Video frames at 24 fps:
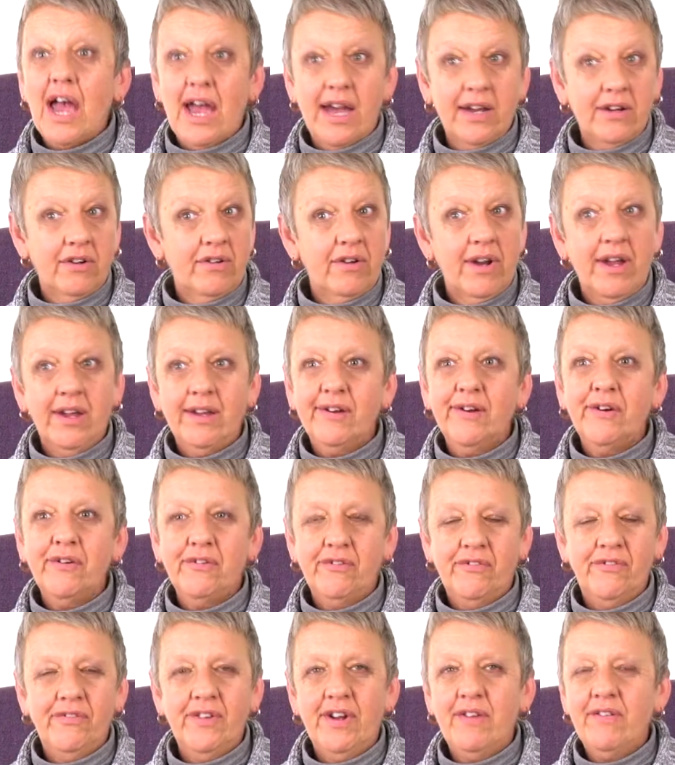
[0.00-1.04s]
Angry,
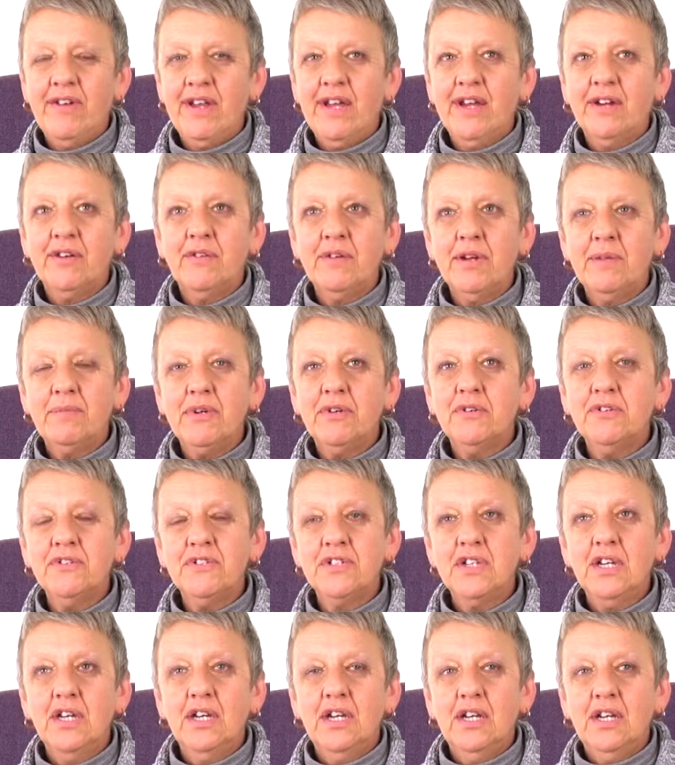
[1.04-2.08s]
oh, very angry,
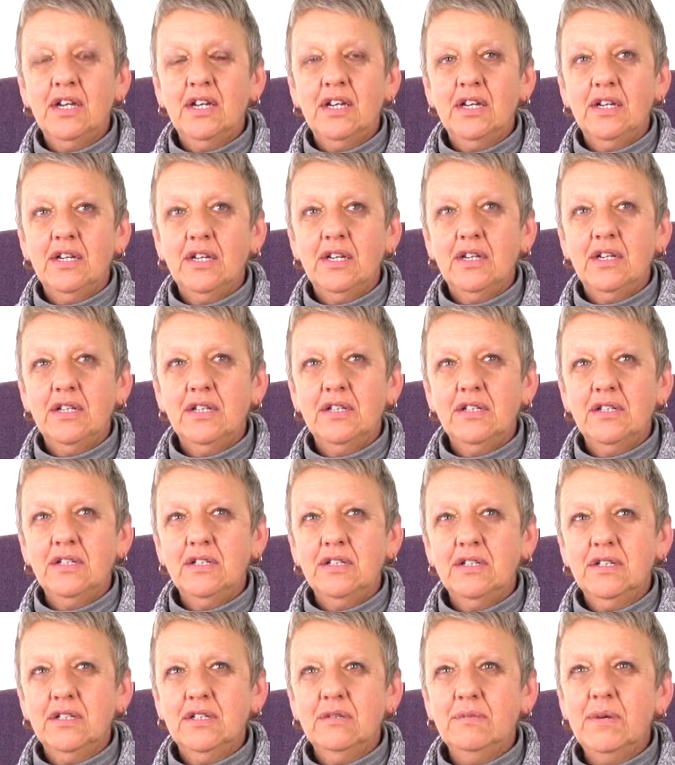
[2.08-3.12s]
because
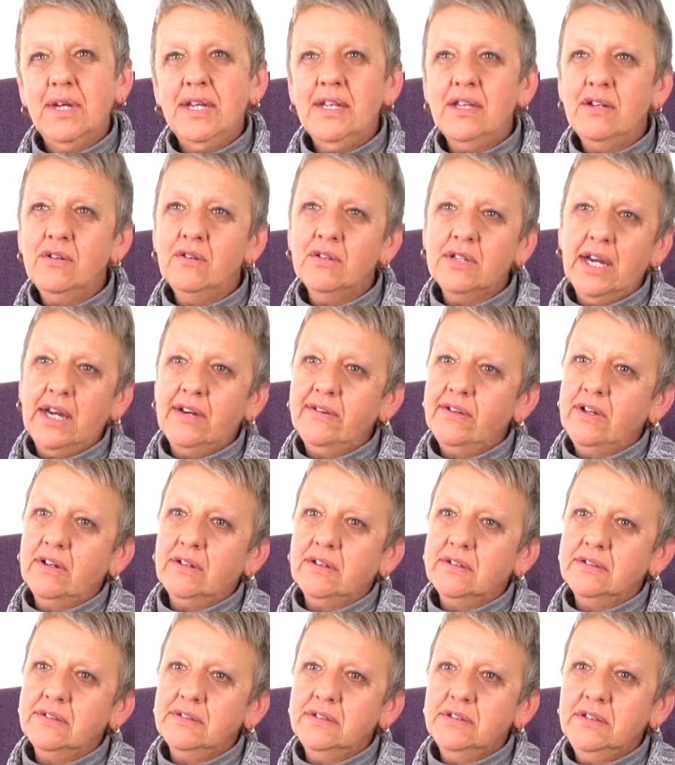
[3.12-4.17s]
the way they look at you
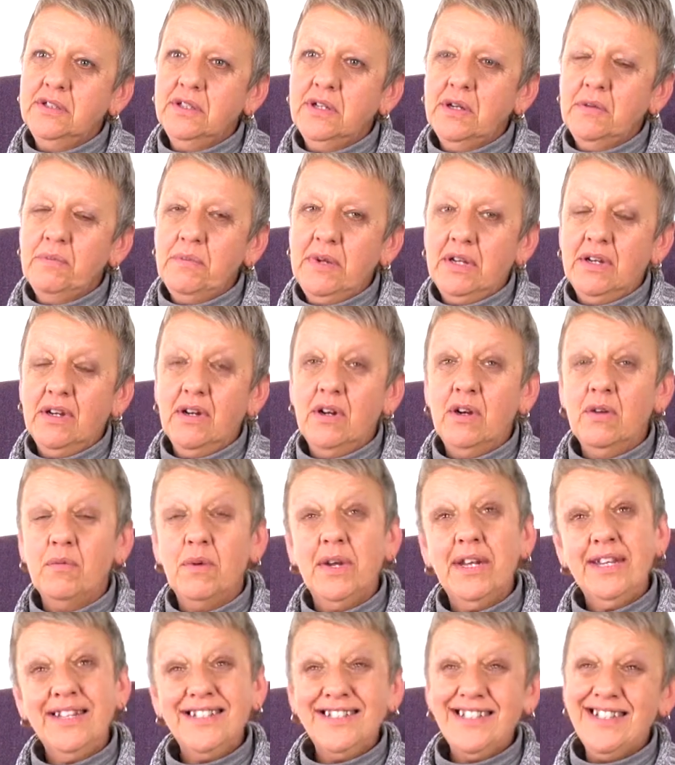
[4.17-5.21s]
know what I mean? Oh,
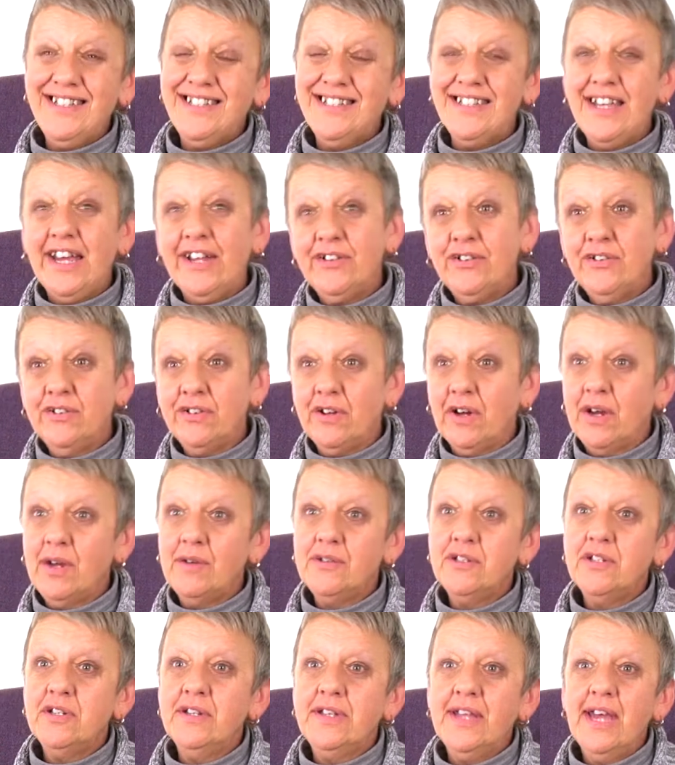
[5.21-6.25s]
well, it's this, that, and the other.
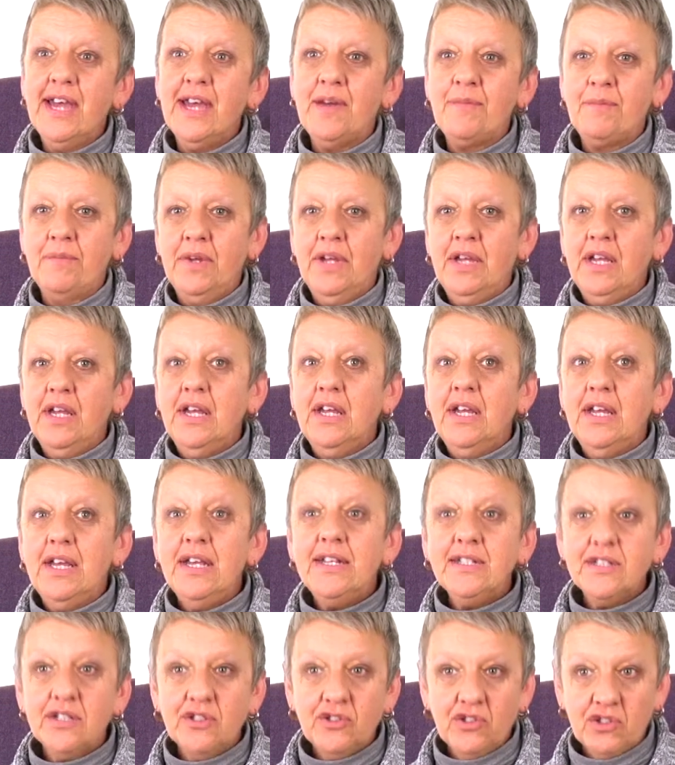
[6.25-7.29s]
To them,
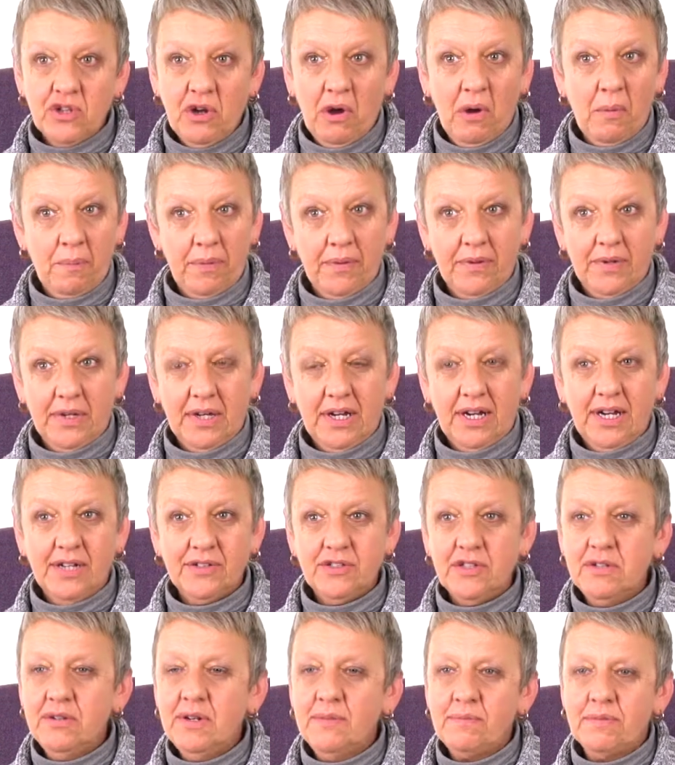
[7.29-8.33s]
it's a job. I
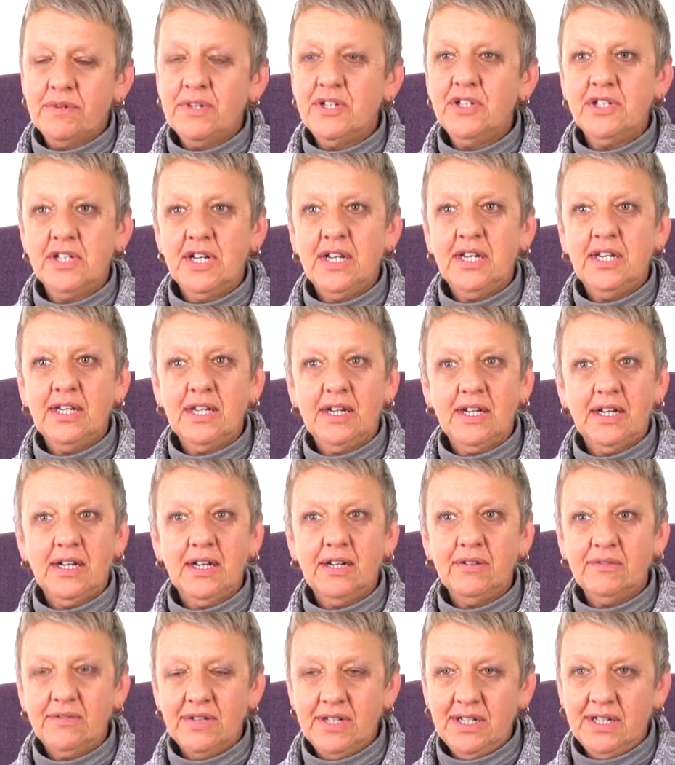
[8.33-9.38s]
do appreciate that,
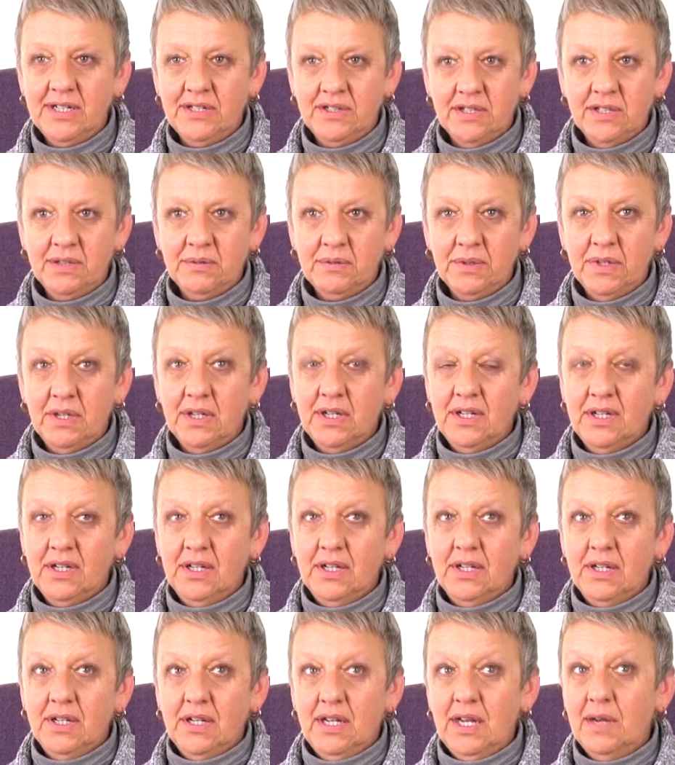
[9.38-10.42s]
I really do.
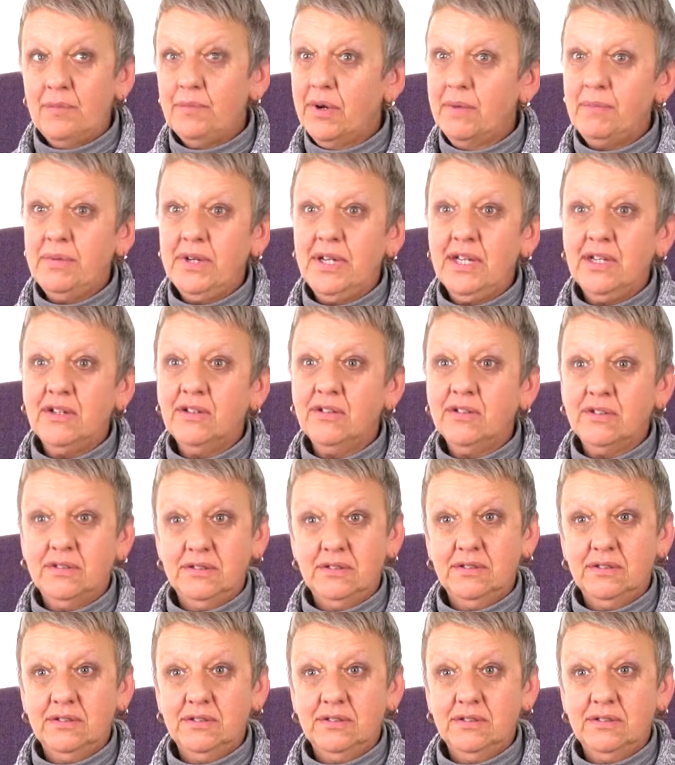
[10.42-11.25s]
And probably